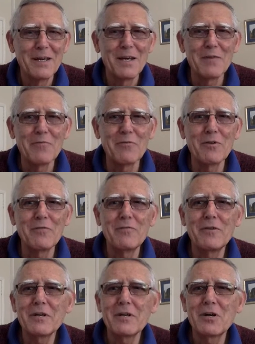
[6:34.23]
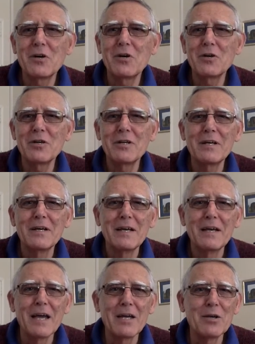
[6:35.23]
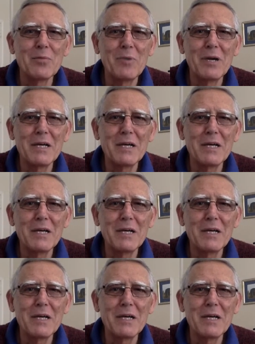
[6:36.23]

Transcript: if we fear God and obey